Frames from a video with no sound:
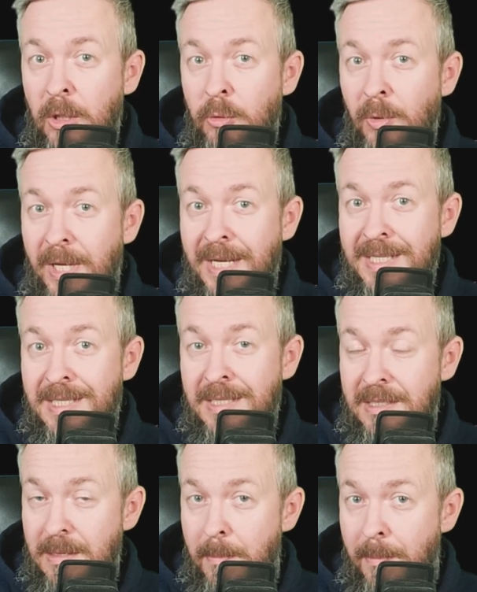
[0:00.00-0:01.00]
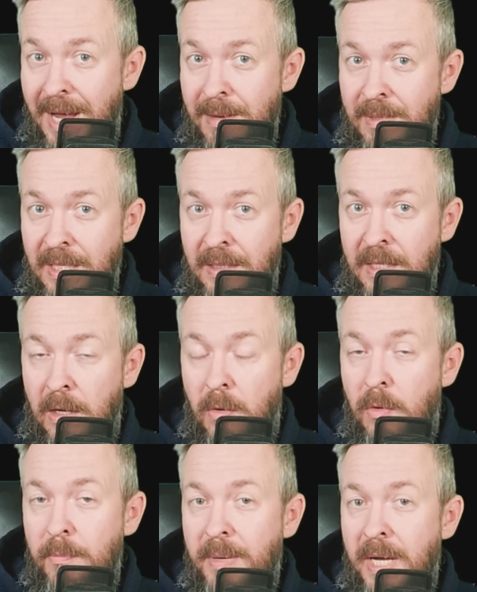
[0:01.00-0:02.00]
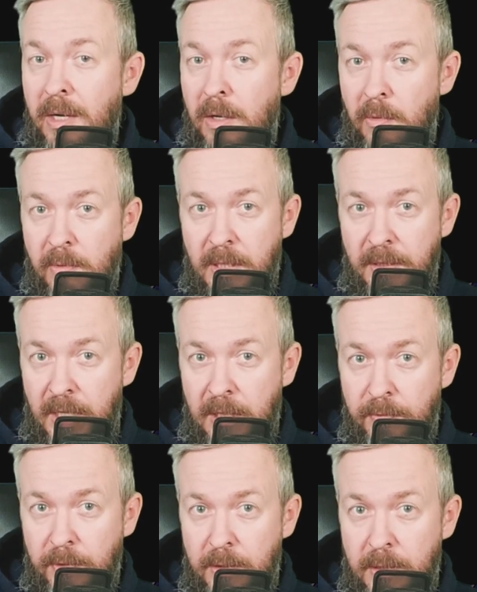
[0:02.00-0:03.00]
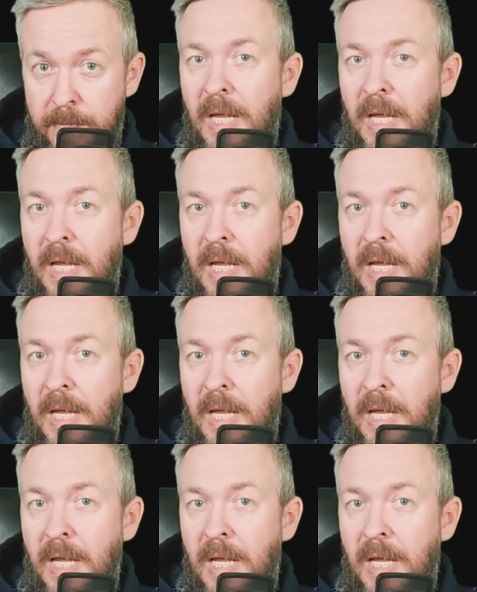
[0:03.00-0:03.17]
to access my media on my local network.